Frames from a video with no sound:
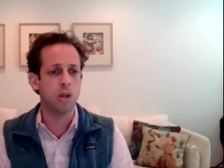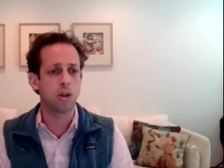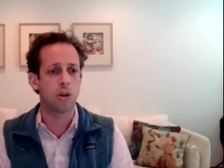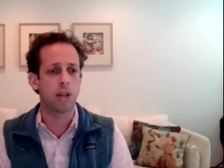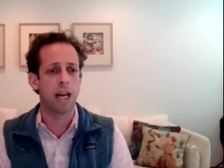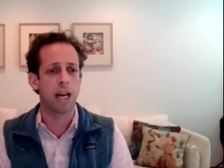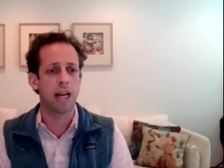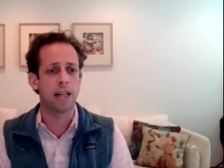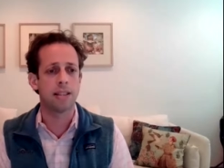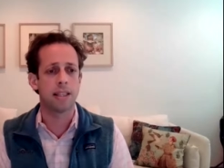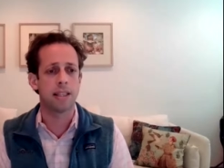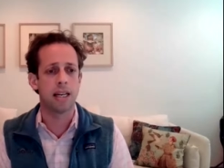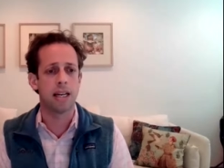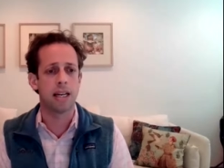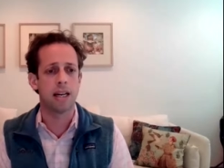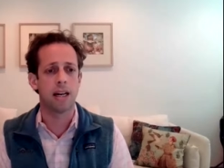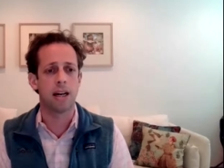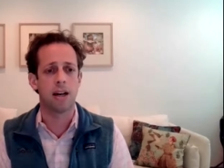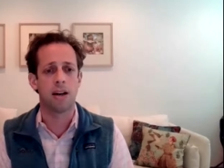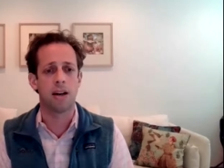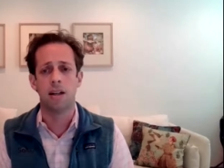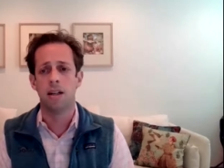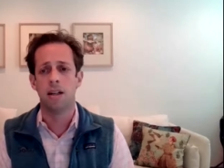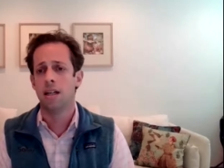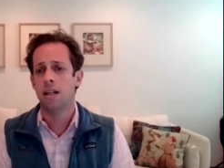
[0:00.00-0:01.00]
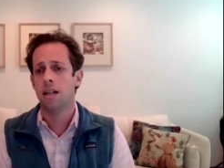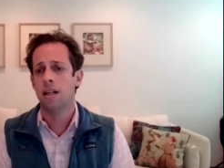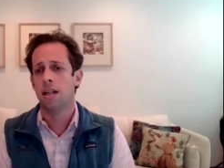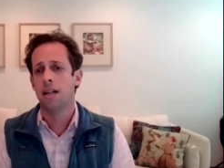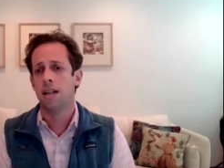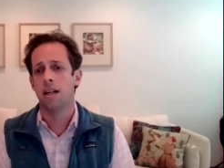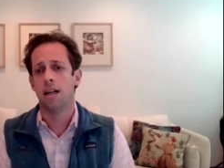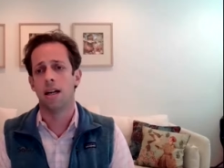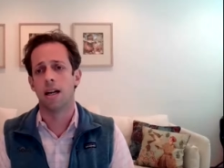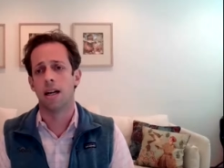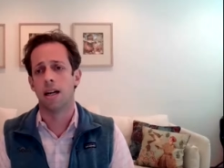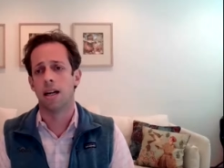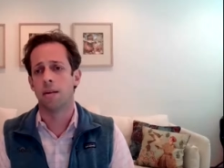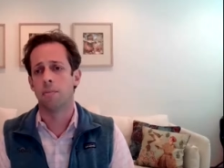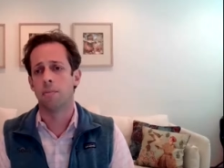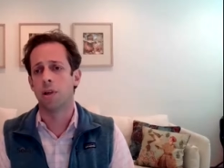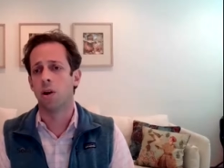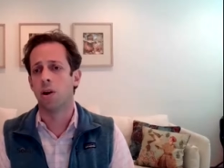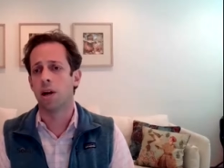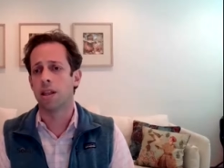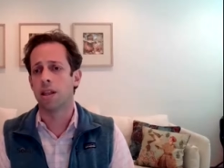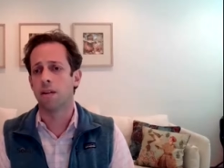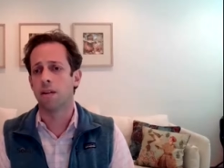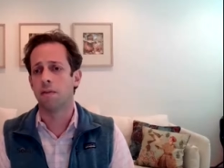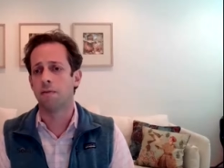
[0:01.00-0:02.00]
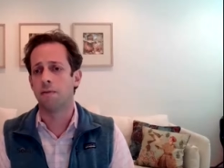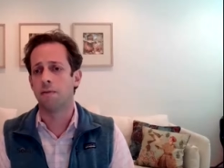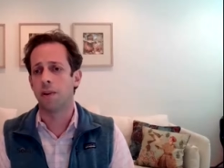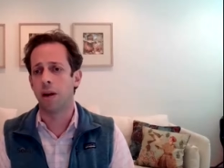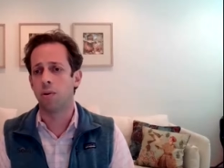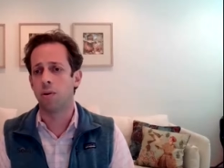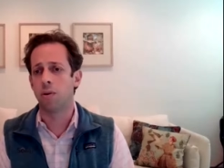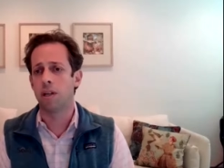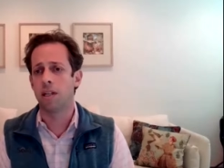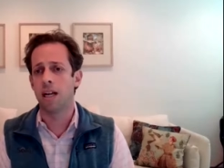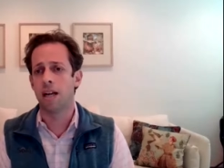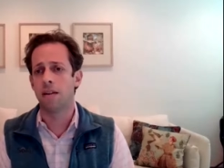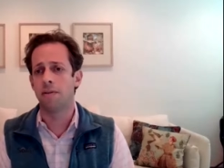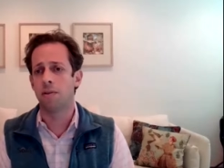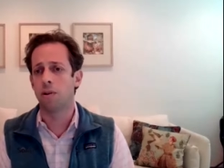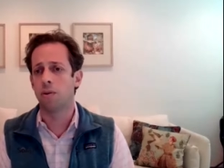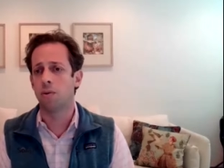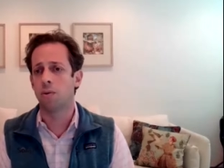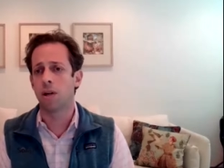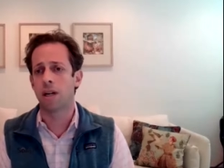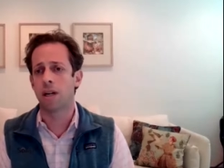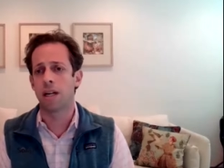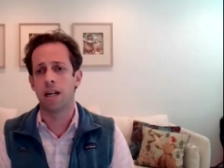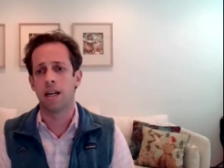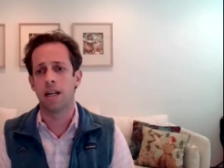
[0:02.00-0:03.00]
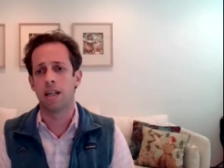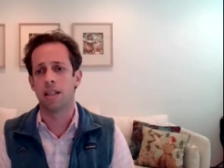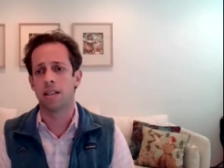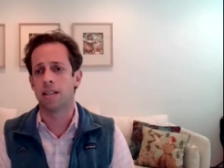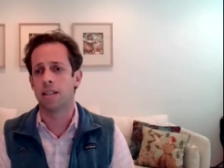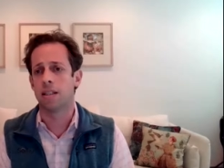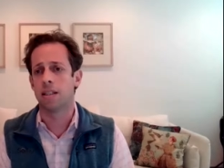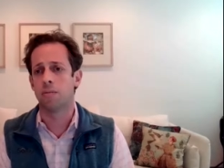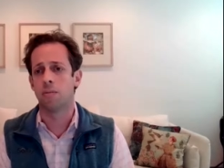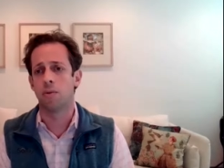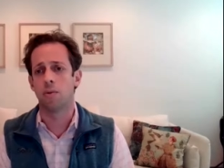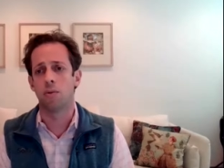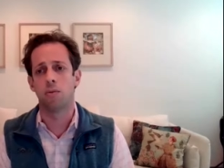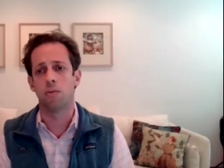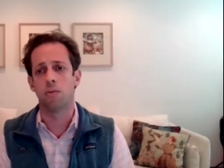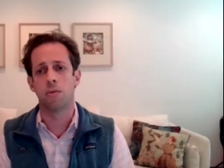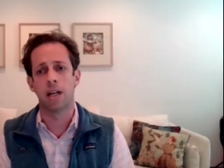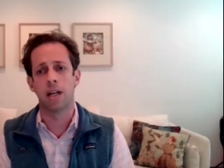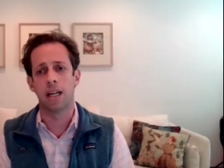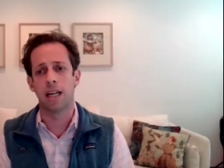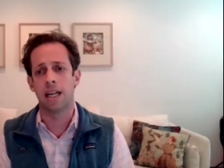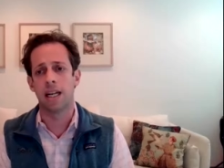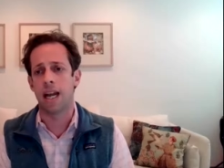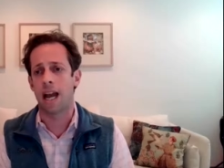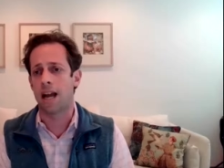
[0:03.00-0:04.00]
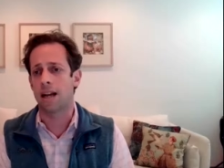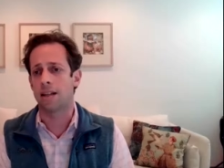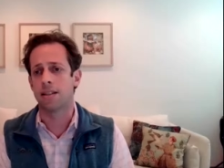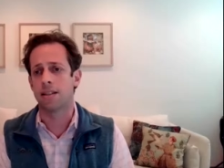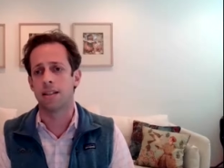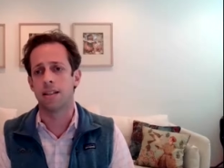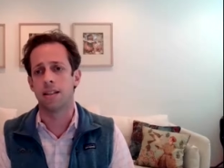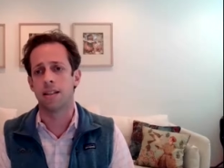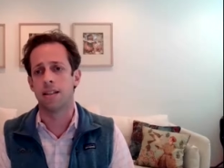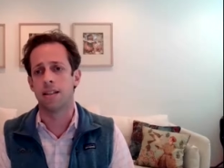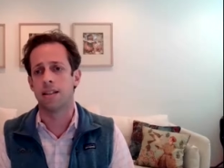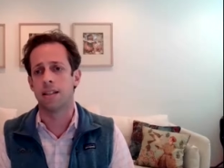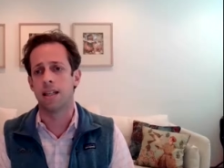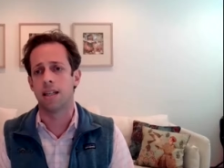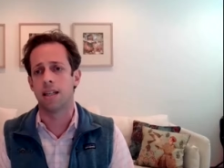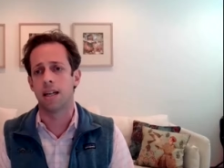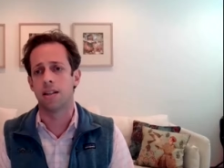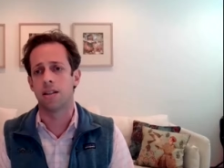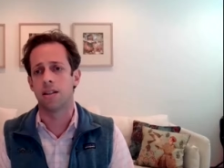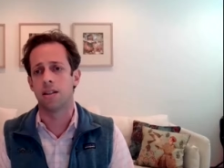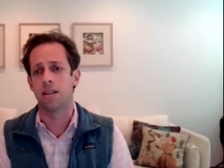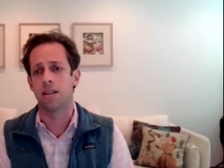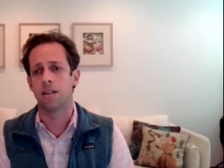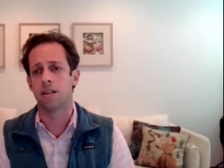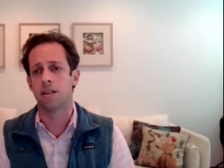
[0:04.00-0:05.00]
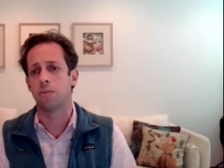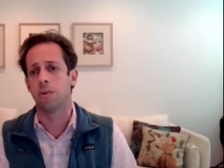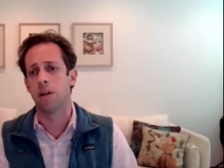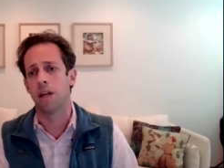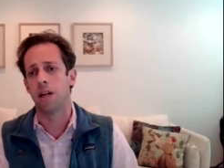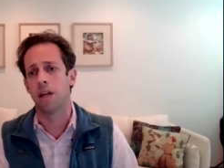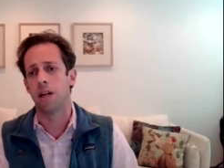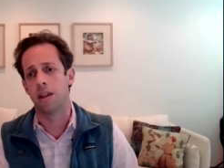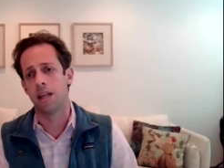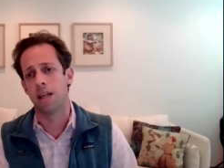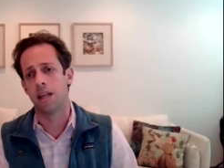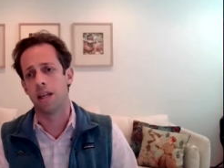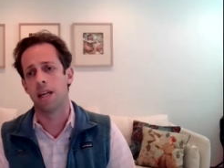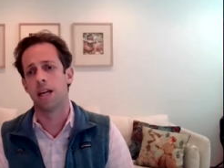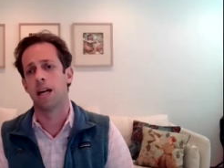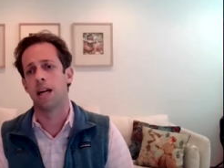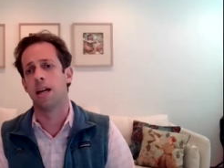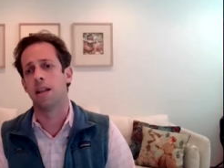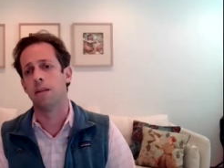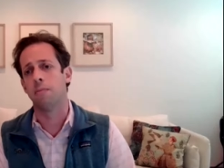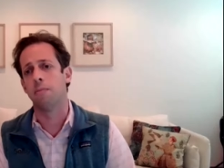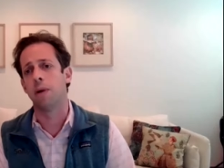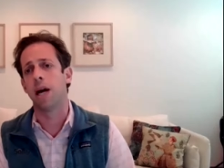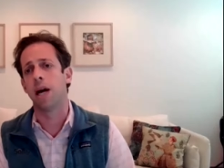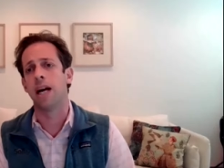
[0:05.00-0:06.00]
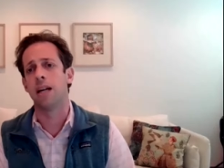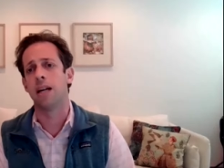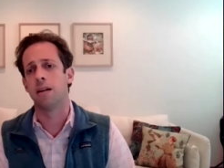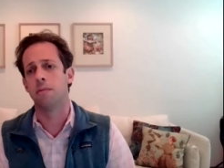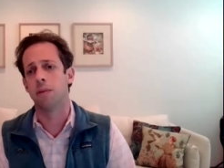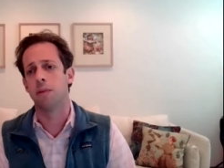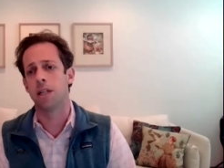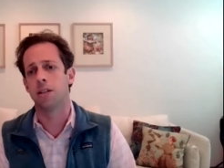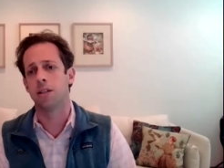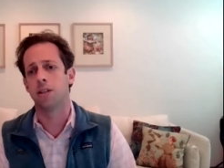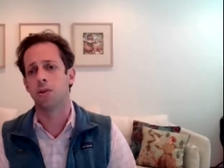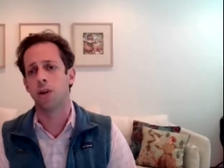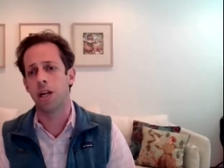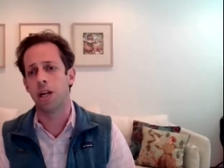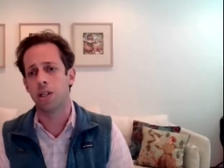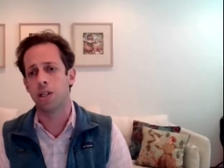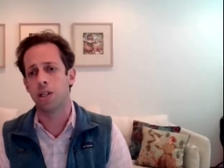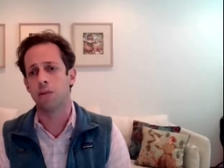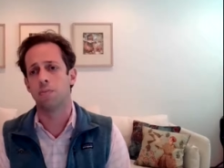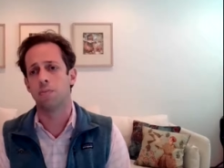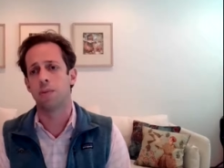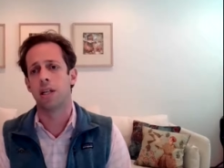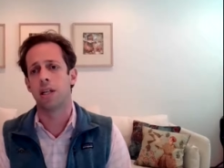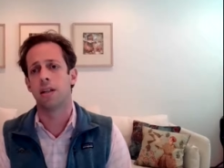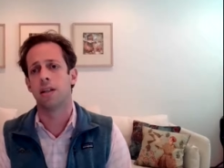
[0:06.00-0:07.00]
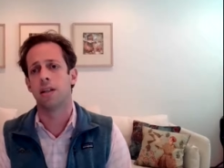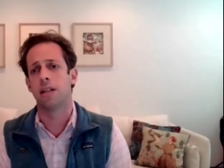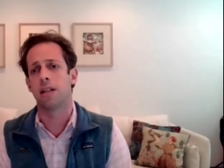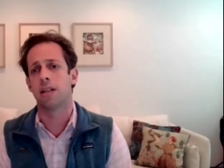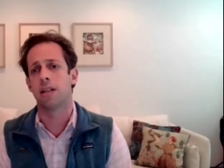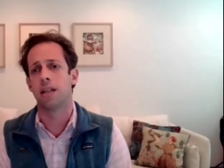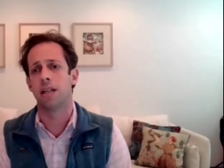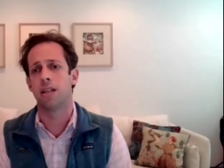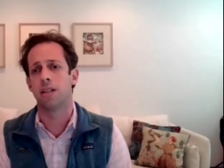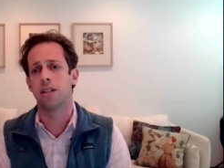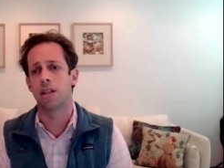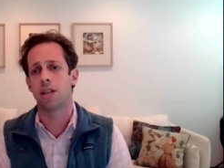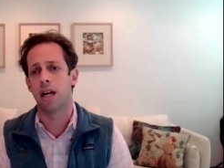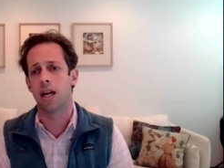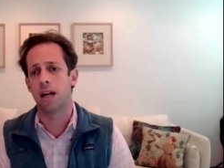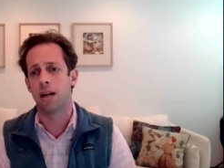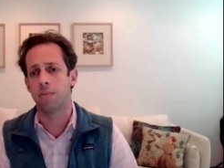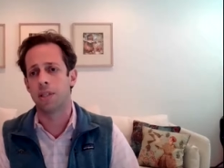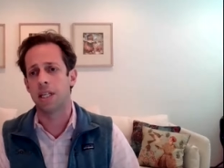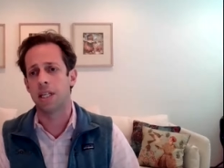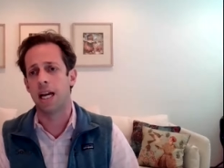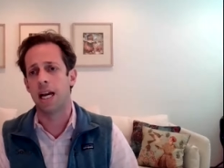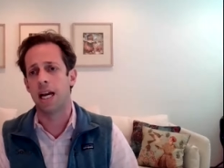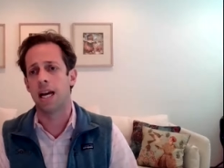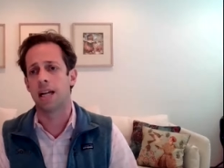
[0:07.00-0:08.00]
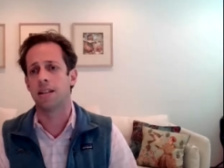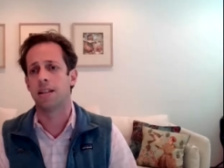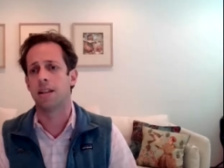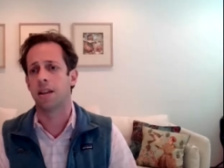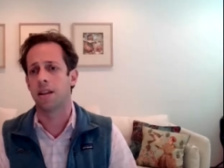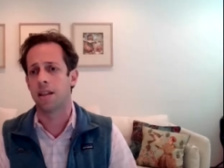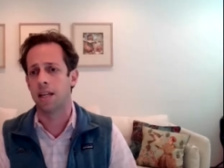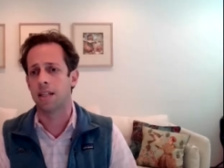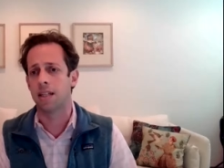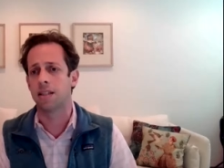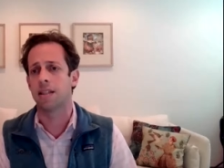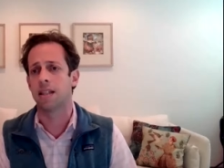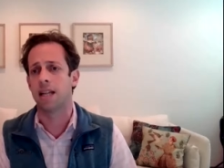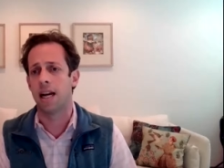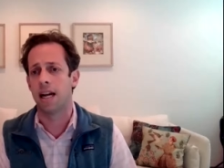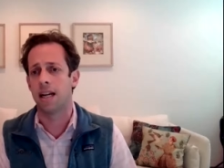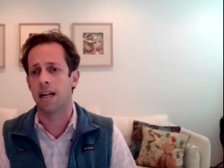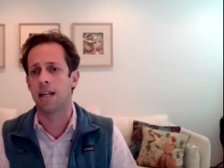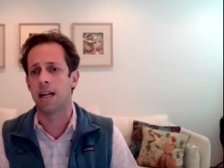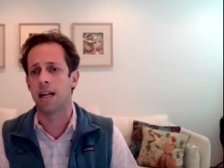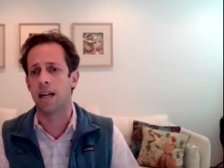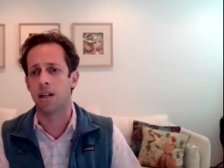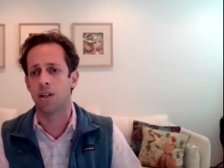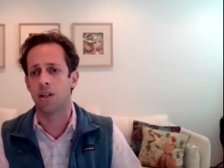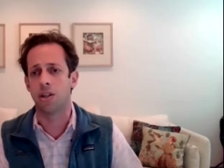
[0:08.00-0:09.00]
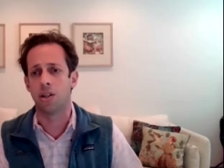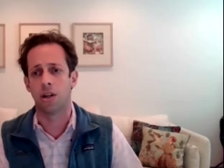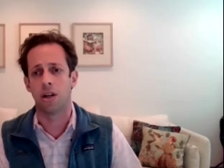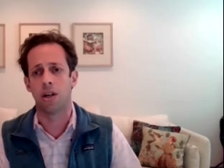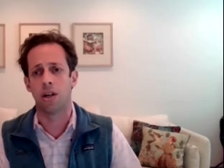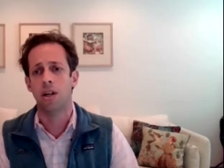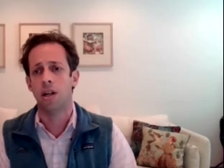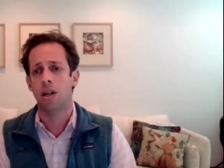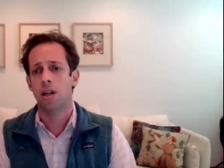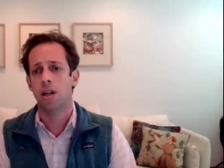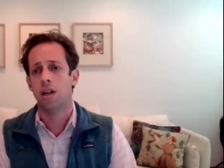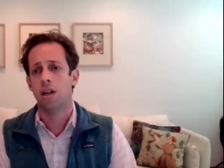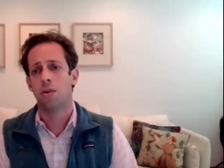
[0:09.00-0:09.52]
So that's there. At the federal level, we're getting some really excellent signals with the Biden administration bill and the Clean Jobs Act and things of that nature.